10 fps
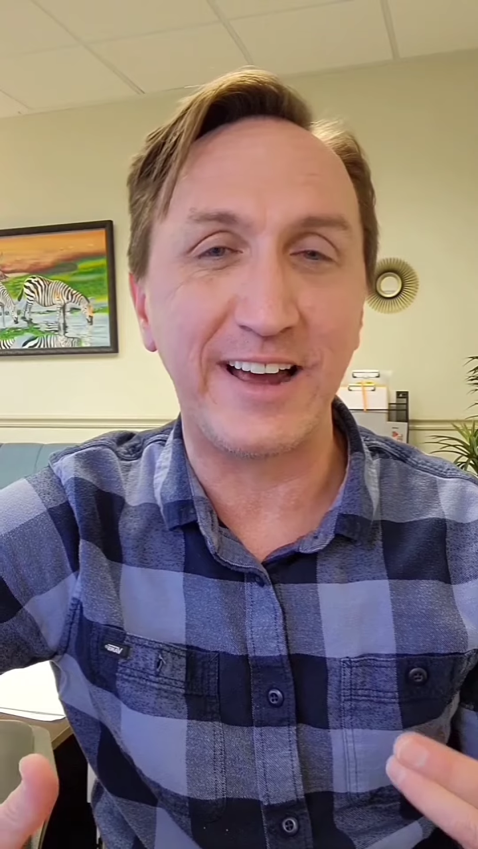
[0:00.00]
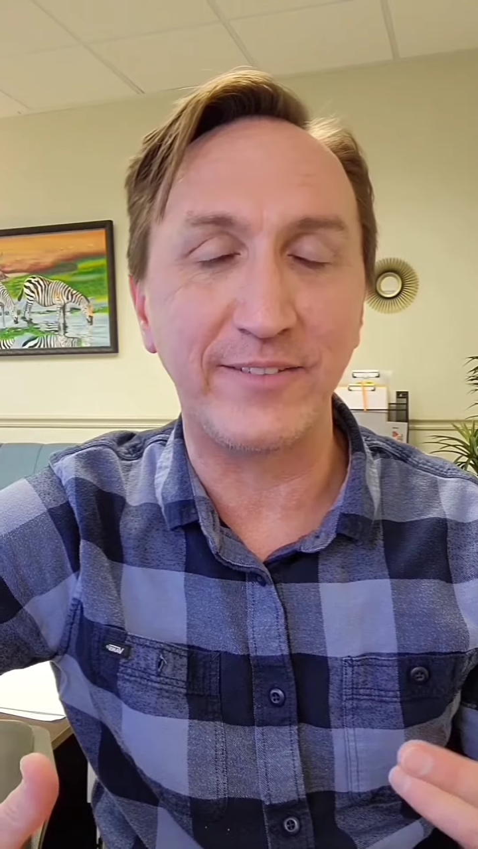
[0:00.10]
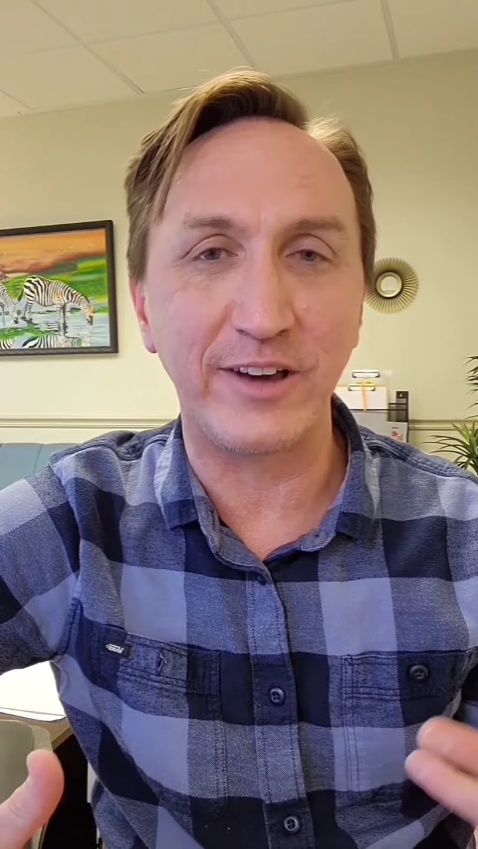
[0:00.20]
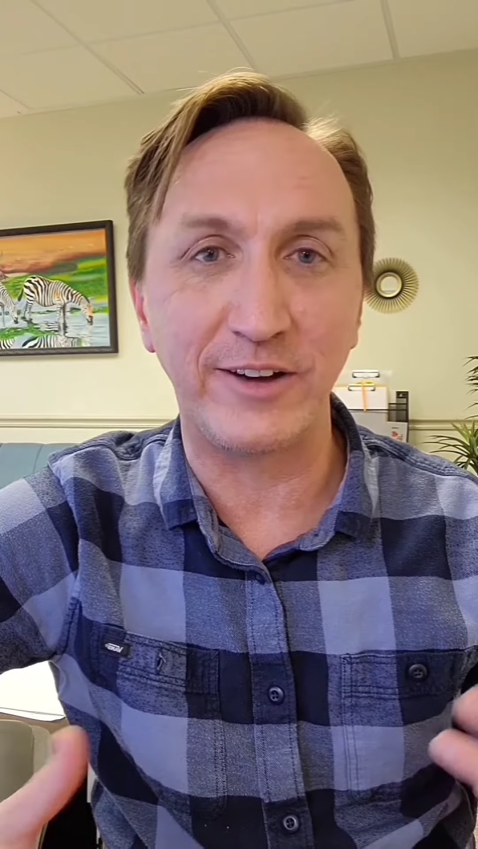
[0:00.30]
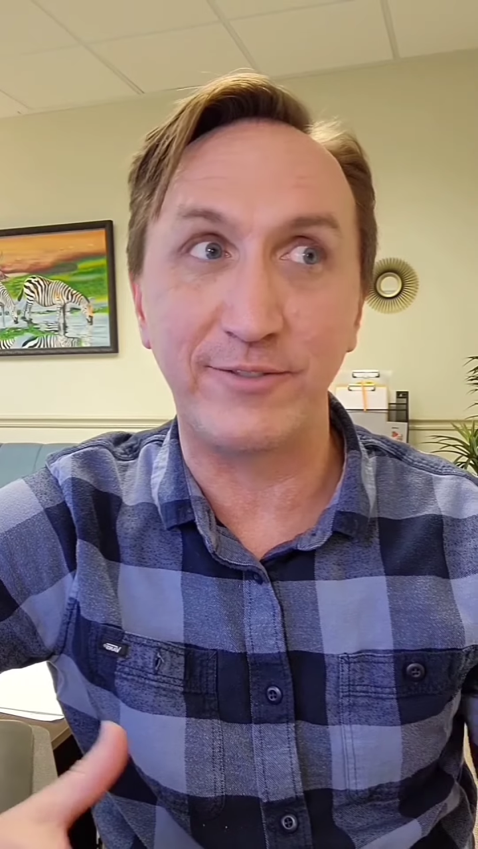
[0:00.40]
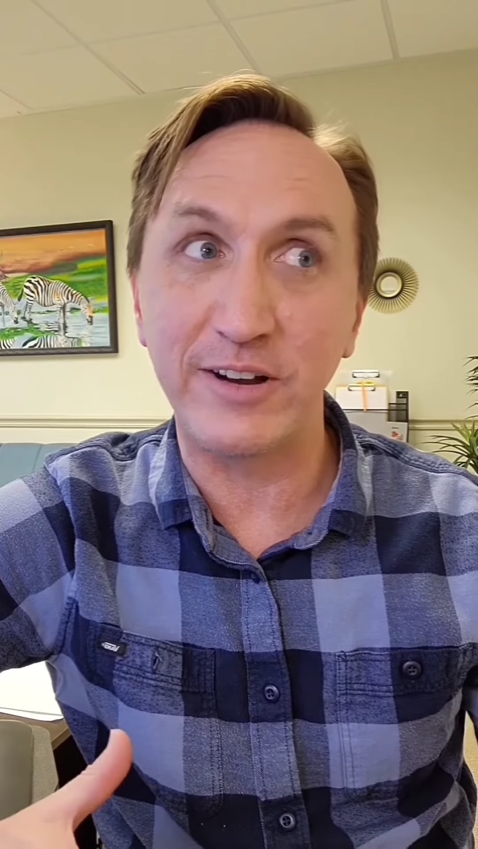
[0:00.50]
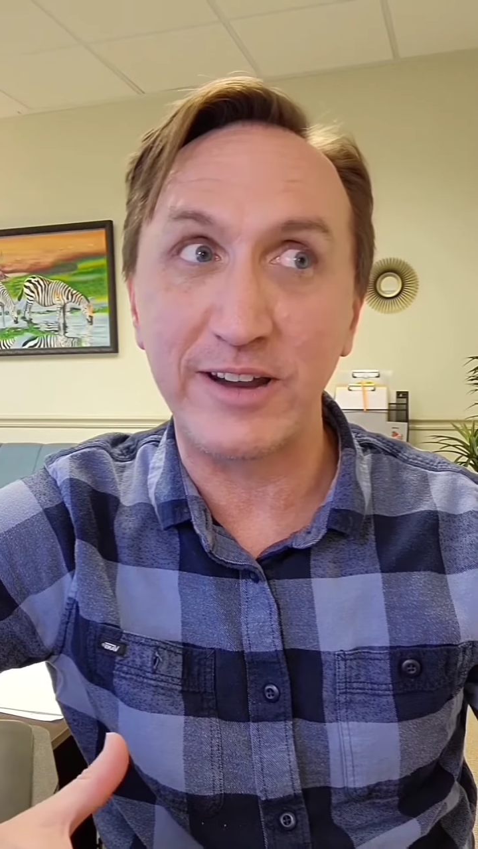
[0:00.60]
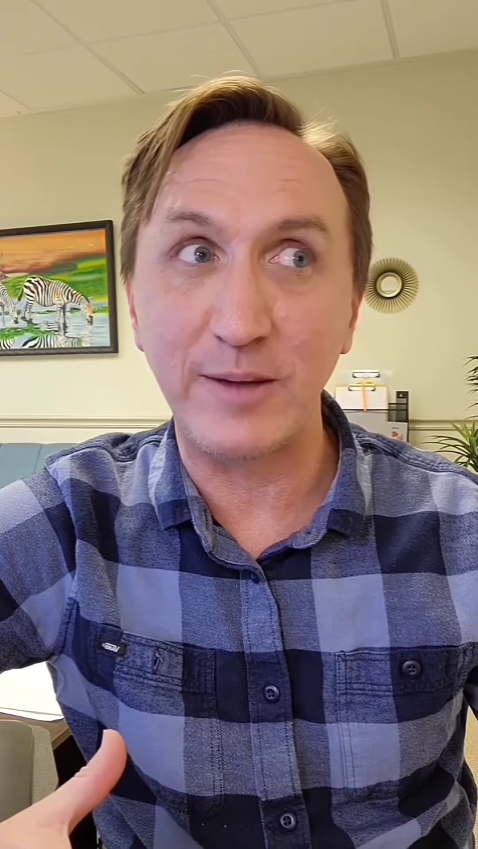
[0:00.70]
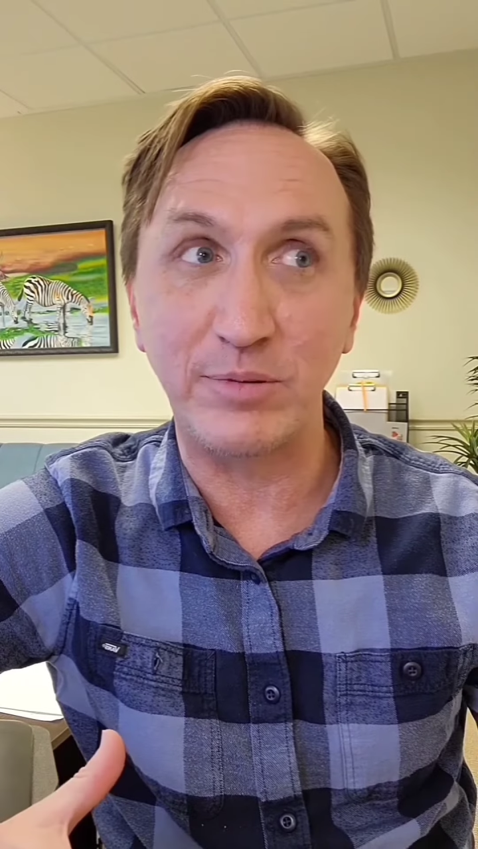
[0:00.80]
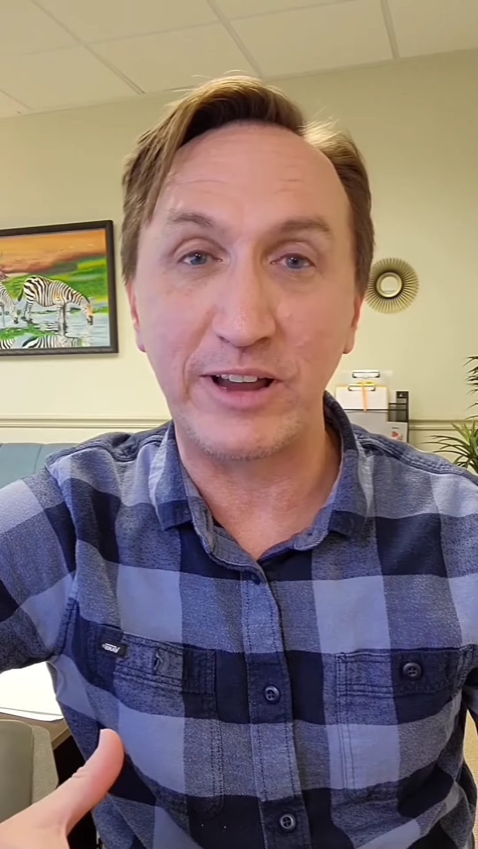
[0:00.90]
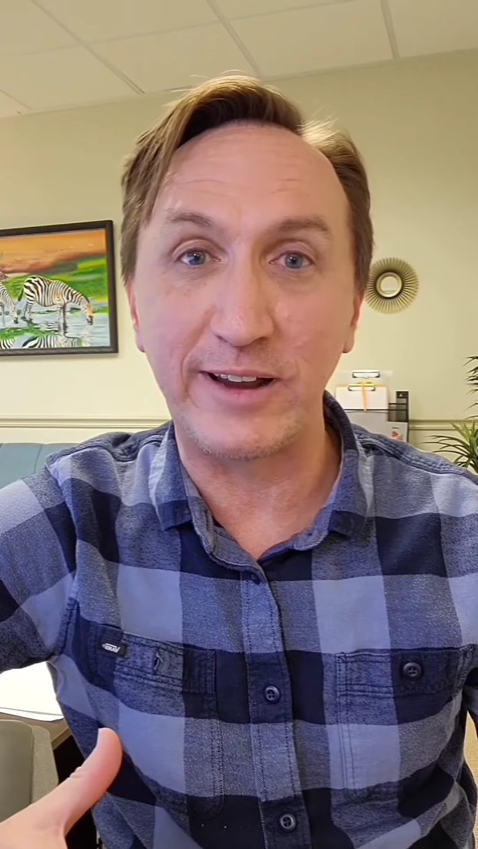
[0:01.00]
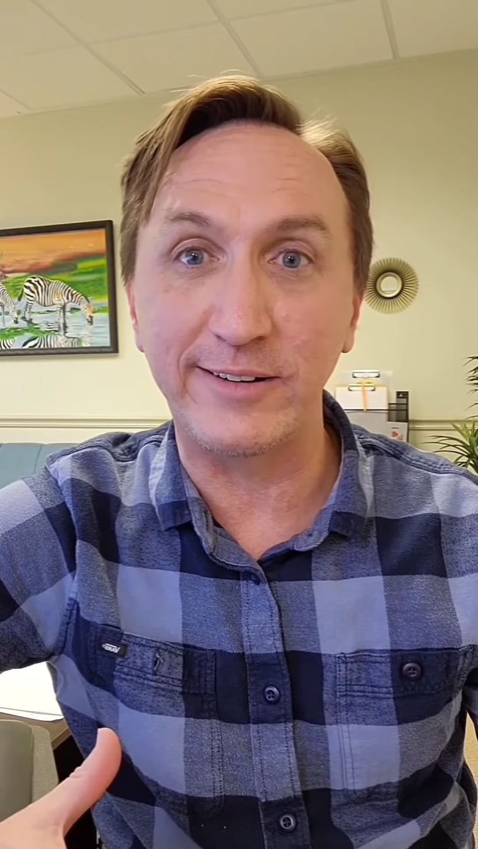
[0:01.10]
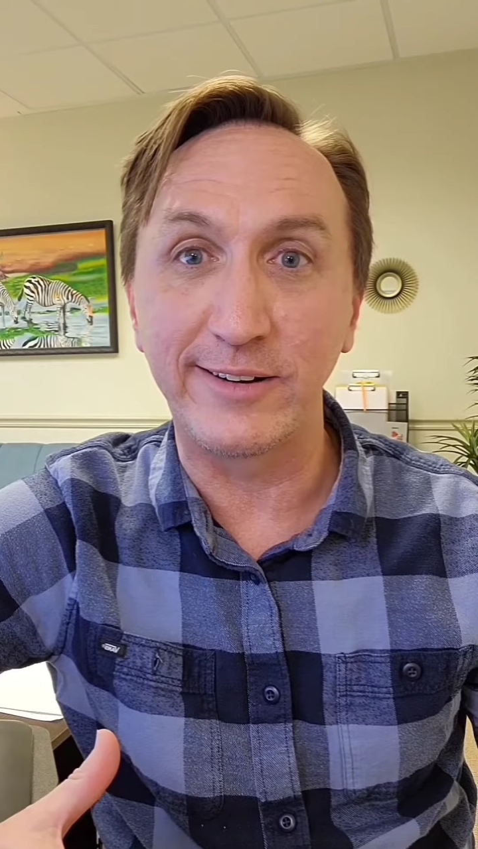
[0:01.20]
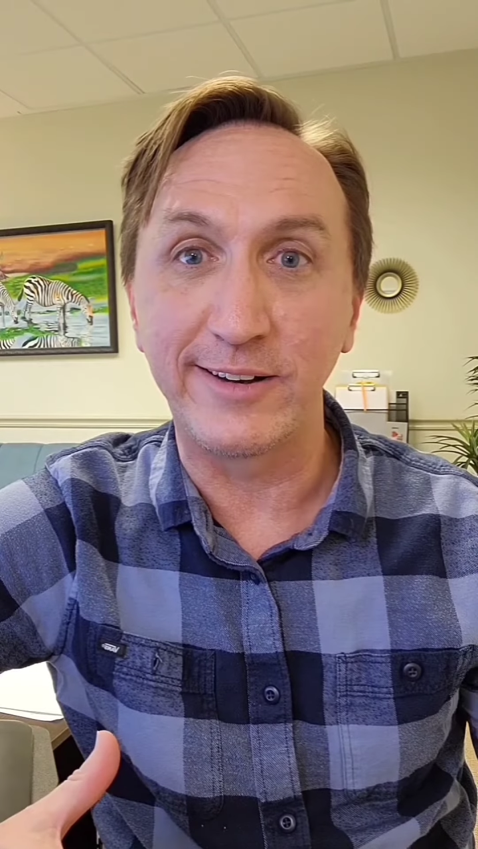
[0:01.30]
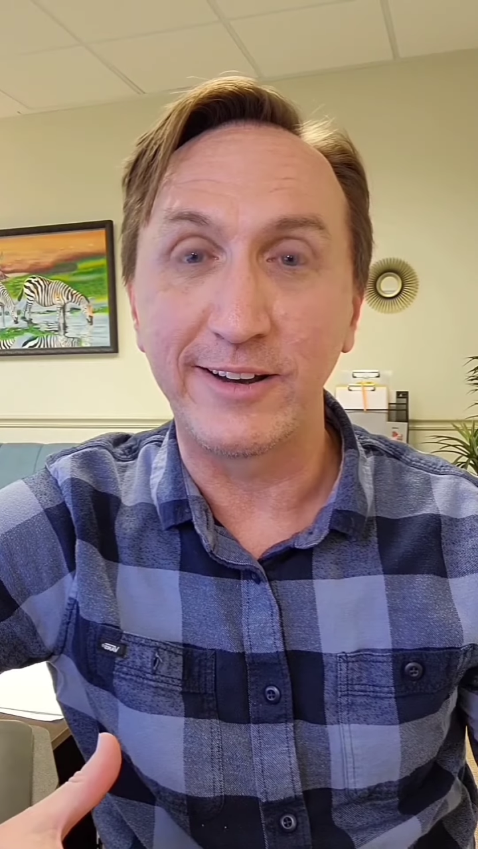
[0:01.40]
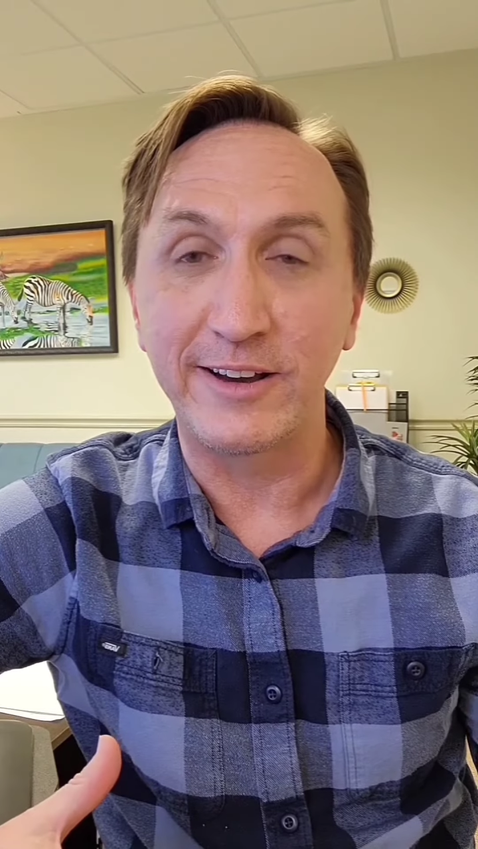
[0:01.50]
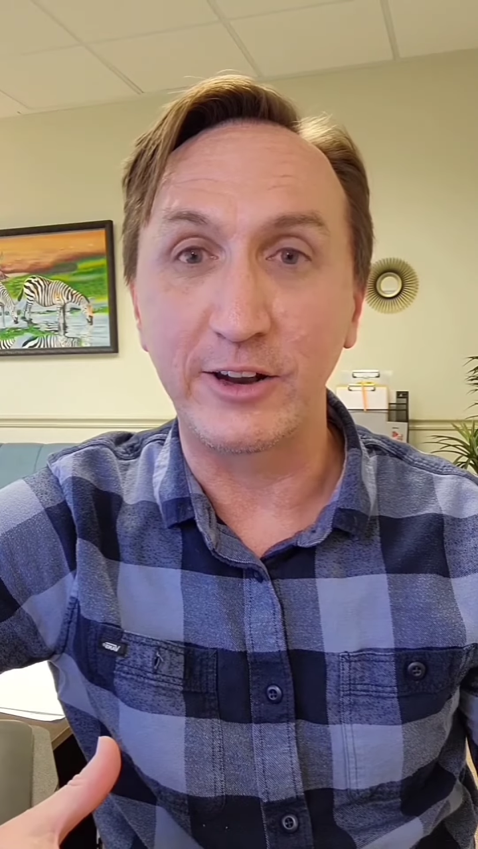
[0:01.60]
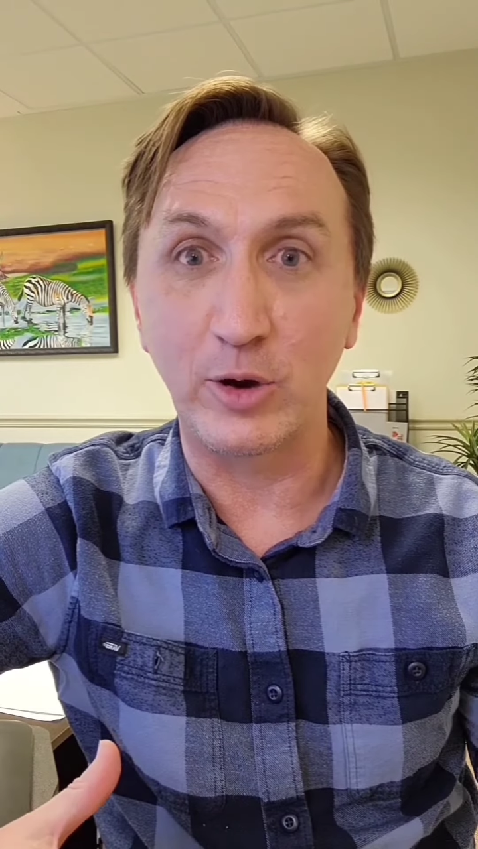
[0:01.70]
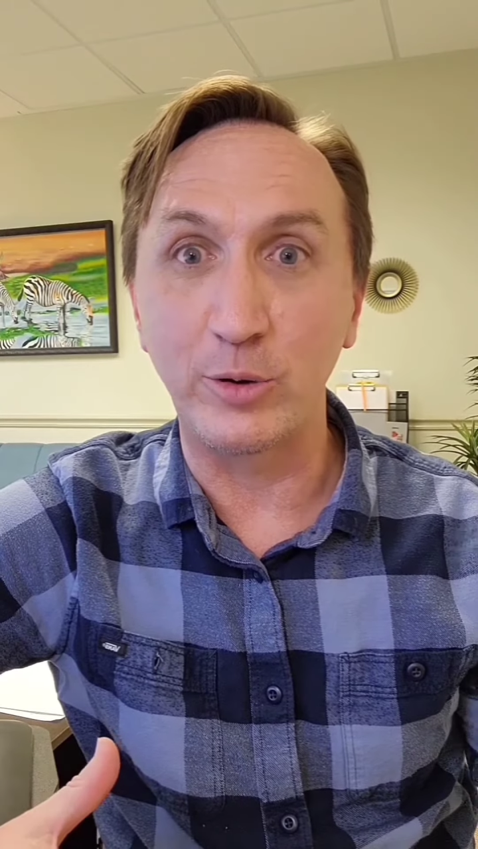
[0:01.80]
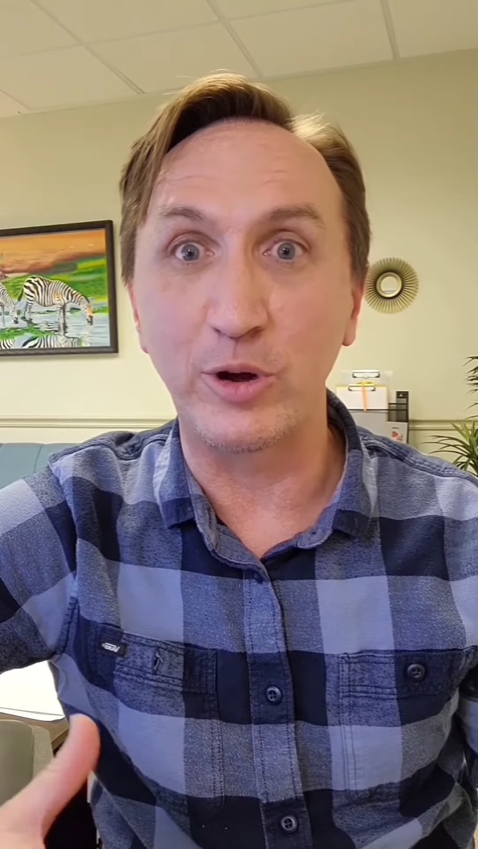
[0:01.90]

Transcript: got a fun night planned. I'm gonna go to a